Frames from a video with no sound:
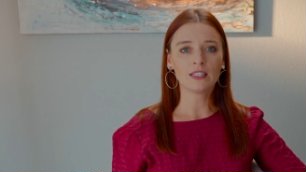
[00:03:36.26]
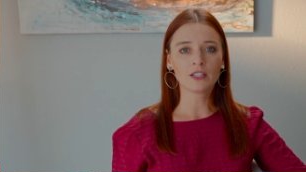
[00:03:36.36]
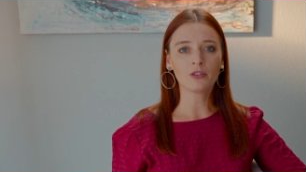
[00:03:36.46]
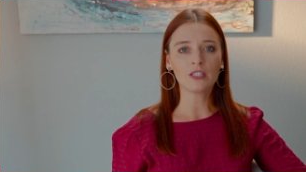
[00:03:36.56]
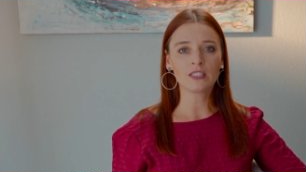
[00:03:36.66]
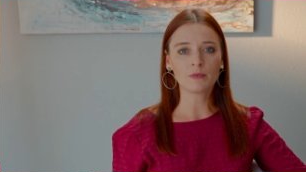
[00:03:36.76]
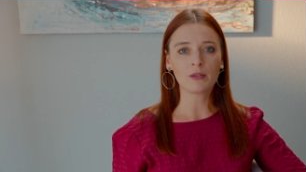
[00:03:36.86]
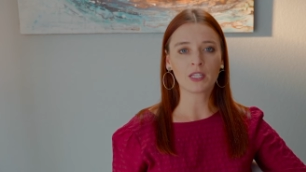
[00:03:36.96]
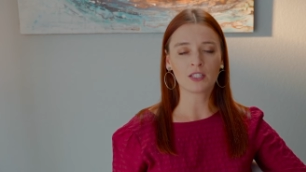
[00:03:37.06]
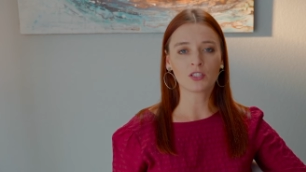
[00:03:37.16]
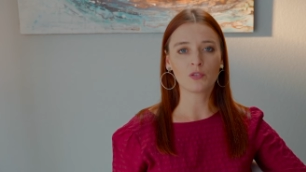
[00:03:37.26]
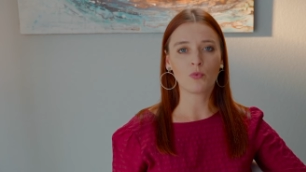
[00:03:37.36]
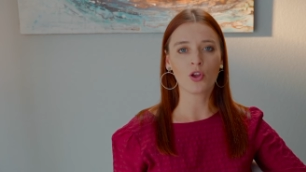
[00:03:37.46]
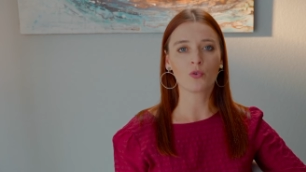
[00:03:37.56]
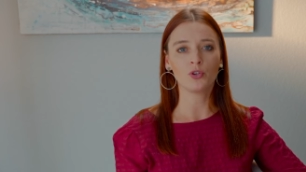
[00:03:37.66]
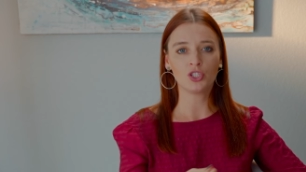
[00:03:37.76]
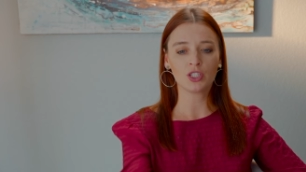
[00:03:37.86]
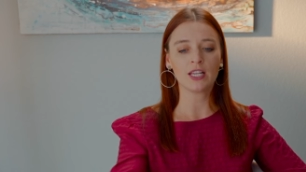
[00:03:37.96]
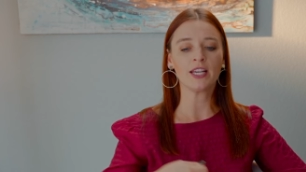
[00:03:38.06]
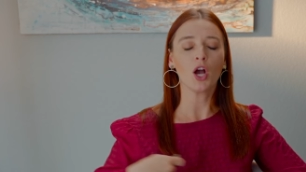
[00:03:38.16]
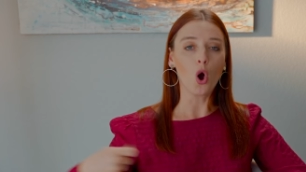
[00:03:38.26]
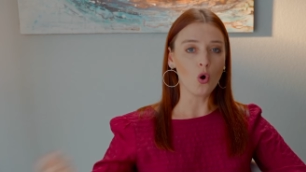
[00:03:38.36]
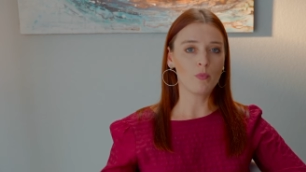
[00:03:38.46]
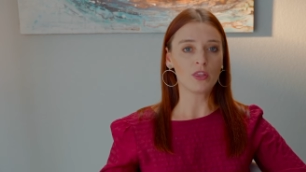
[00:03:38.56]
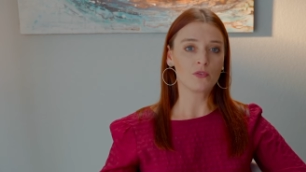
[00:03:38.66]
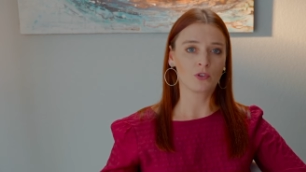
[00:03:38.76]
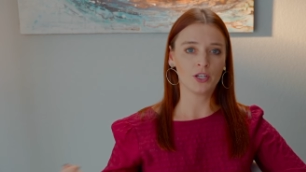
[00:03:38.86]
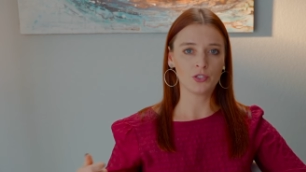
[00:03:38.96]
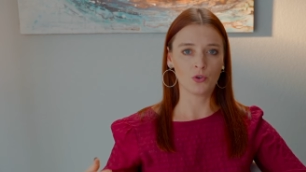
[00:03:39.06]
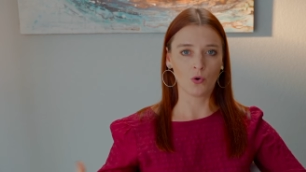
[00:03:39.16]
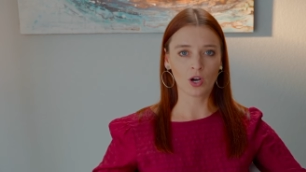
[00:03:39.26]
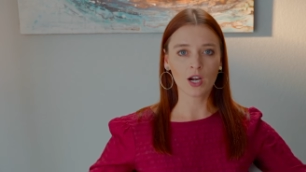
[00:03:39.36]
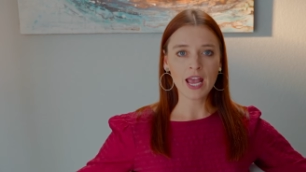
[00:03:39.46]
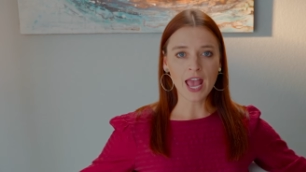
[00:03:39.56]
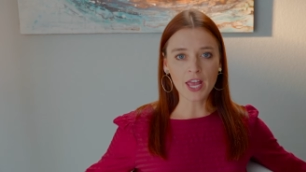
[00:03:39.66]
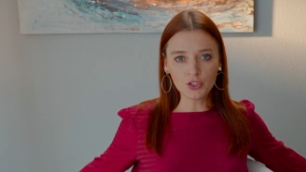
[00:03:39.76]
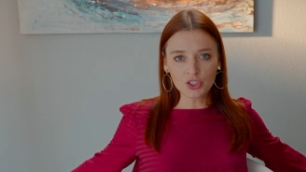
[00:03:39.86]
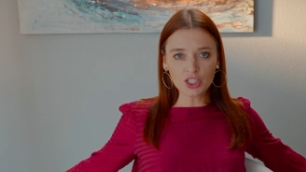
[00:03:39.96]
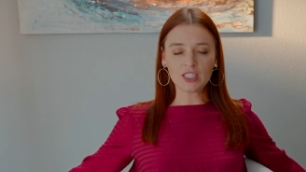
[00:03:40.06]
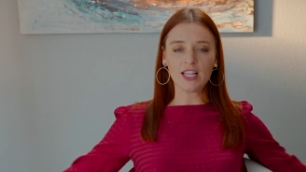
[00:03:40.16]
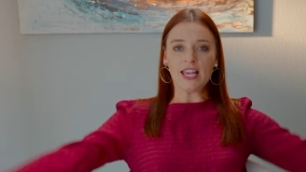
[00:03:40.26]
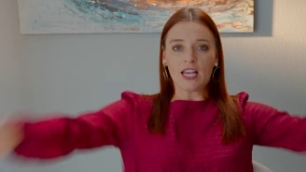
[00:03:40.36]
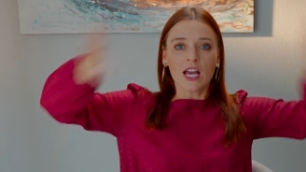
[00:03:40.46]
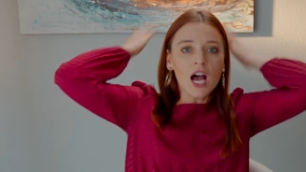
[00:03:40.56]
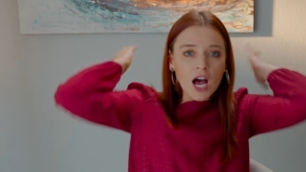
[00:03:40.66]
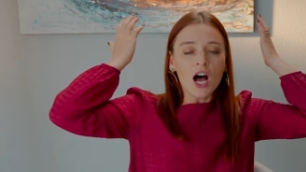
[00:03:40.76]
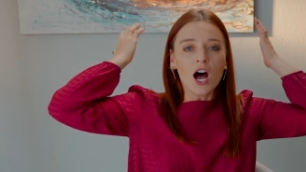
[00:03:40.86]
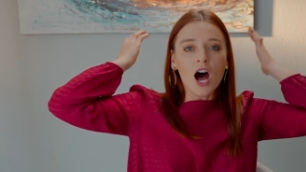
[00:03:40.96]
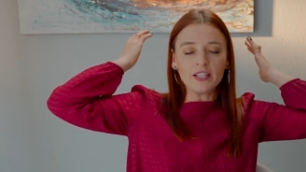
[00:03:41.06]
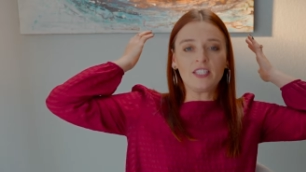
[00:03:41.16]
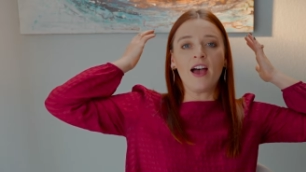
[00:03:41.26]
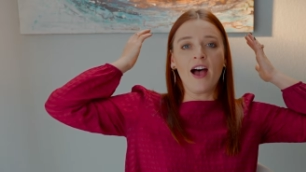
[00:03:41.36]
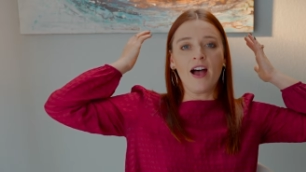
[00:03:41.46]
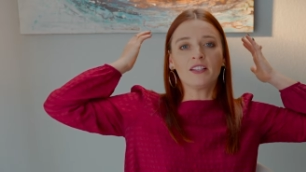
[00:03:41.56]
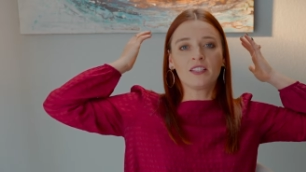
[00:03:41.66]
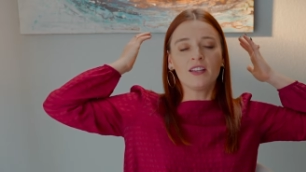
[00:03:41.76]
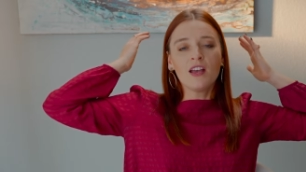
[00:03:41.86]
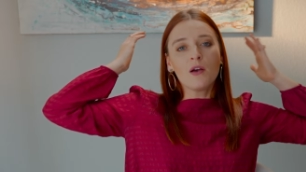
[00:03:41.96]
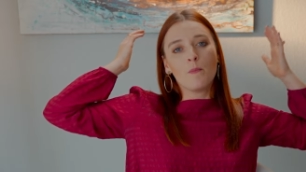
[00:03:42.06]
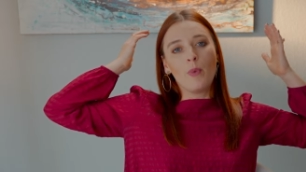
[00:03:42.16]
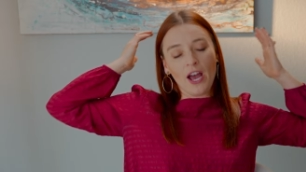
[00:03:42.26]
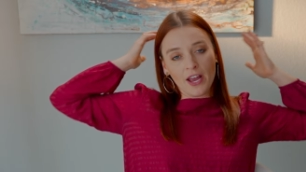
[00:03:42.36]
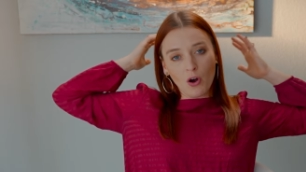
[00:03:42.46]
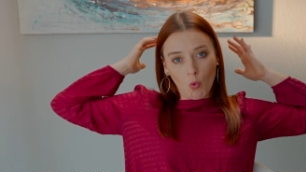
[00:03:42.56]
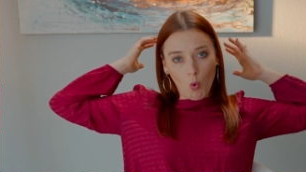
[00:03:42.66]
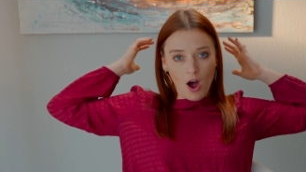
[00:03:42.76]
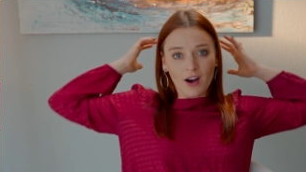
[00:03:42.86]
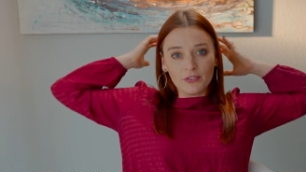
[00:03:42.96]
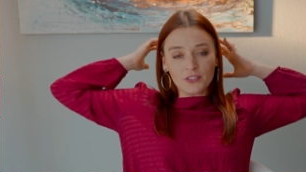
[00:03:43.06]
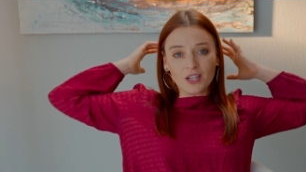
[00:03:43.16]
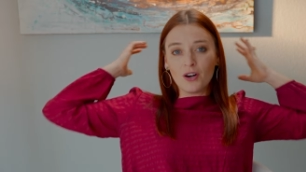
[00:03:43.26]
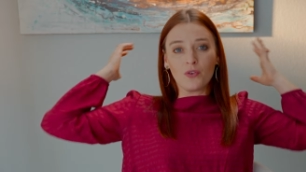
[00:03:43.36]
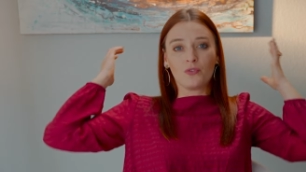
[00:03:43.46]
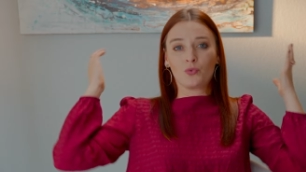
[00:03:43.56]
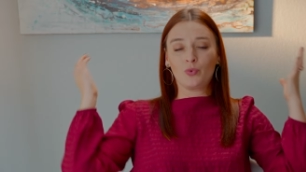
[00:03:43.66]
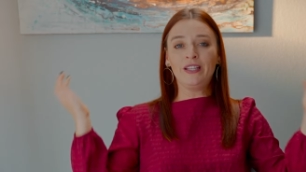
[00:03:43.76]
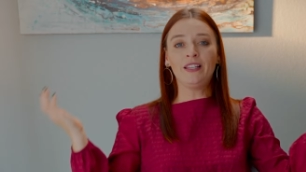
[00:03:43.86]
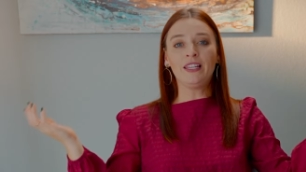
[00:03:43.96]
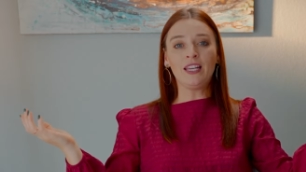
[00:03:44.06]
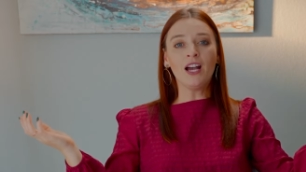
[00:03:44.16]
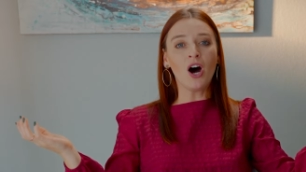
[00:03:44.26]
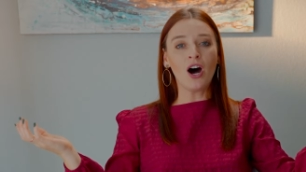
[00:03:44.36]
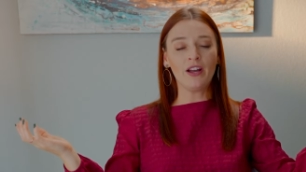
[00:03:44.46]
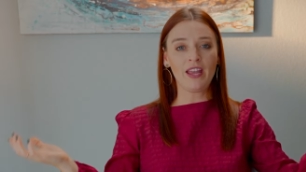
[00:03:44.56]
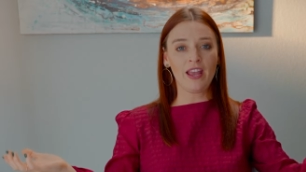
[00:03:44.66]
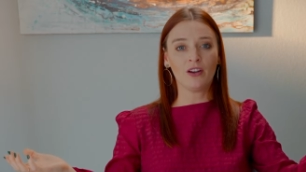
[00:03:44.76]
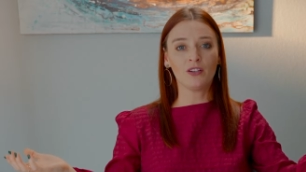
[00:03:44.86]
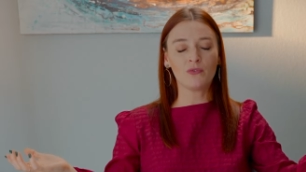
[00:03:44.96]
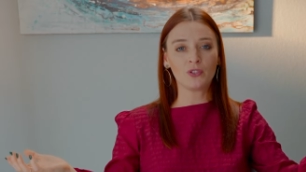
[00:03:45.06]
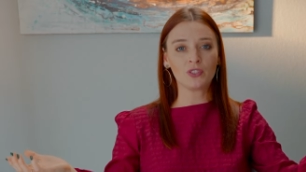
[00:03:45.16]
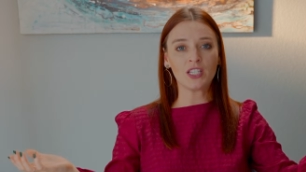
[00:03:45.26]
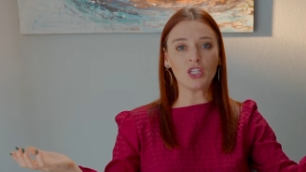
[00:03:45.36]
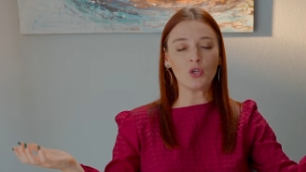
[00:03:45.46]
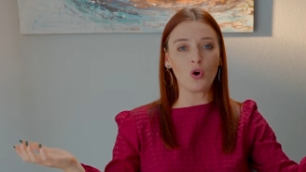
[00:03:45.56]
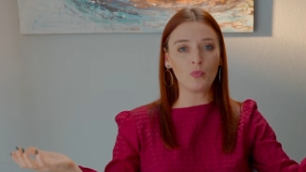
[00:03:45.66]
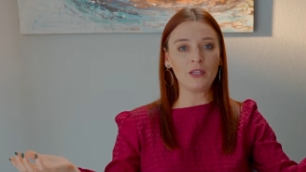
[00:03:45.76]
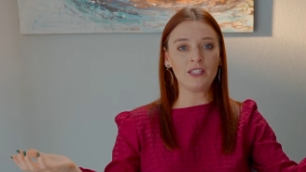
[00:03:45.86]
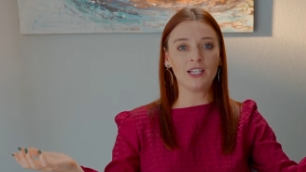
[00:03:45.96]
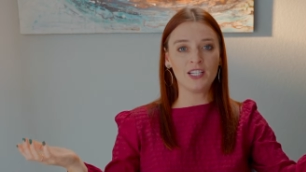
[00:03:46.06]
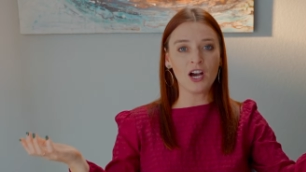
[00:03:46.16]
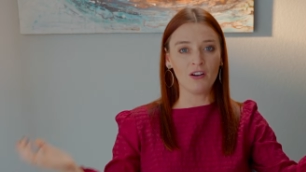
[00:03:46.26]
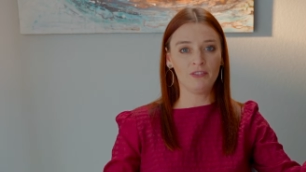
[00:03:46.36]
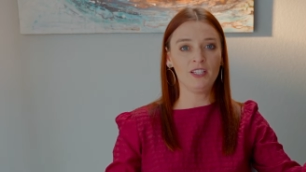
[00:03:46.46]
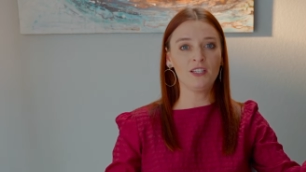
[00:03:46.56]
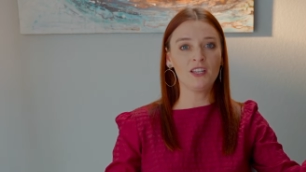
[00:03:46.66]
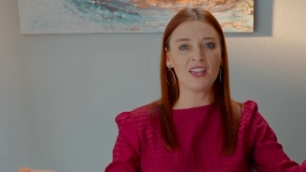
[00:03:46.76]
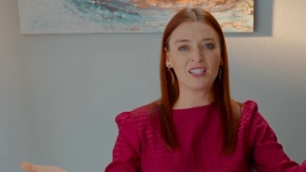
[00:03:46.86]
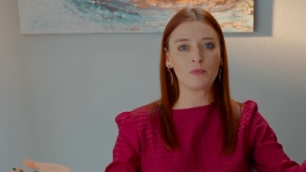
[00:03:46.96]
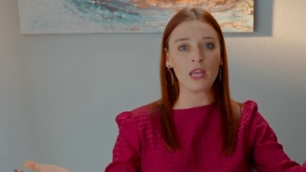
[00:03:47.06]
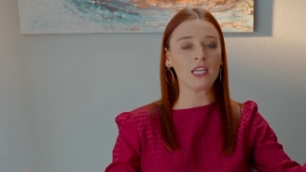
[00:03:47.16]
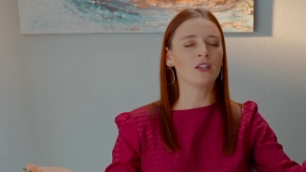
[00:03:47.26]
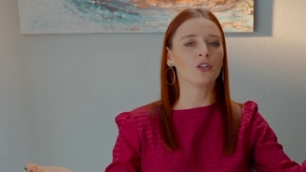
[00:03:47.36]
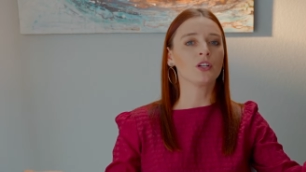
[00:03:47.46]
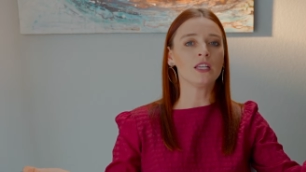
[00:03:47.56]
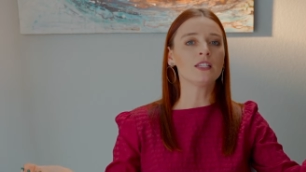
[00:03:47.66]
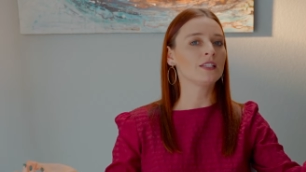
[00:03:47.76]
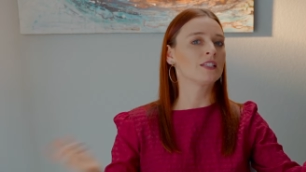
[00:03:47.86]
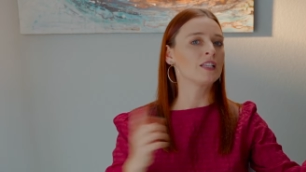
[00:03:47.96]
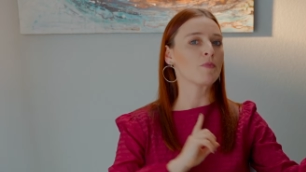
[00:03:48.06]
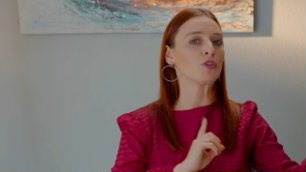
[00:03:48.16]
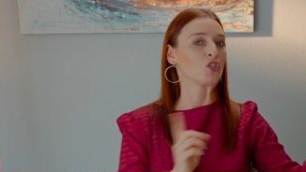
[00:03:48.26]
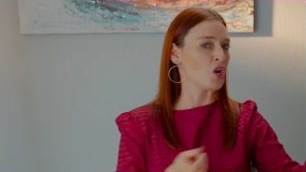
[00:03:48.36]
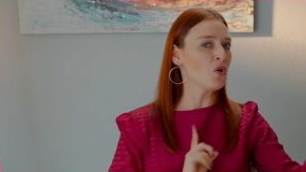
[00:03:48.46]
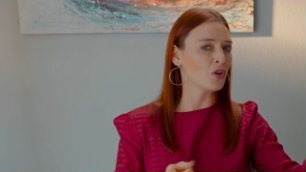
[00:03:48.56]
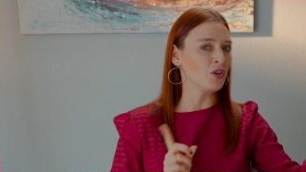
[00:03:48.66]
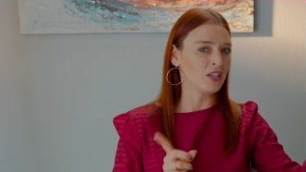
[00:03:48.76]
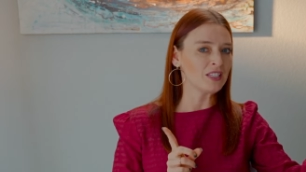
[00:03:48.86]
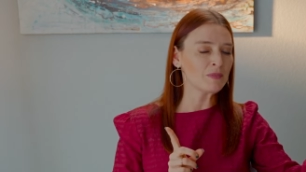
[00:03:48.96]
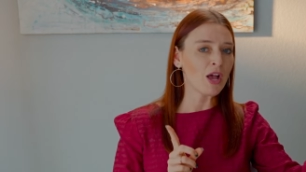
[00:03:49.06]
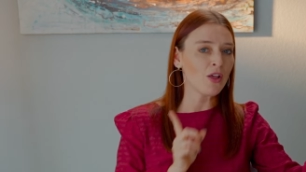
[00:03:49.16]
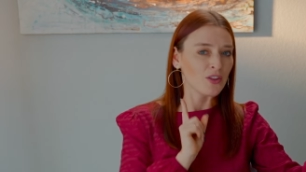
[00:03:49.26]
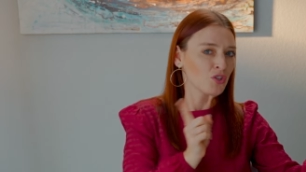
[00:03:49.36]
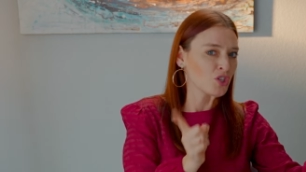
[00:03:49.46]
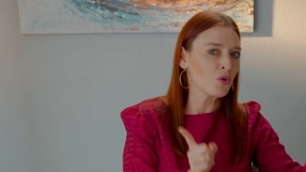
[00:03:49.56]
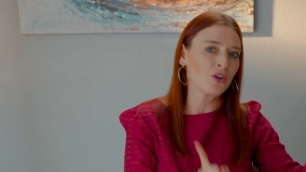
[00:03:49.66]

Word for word: literally sometimes gets to the point where you just like open the front door and you're just like attacked by a waft of really hot air. It feels like you open an oven that's baking cookies, except there's no cookie smell and there's no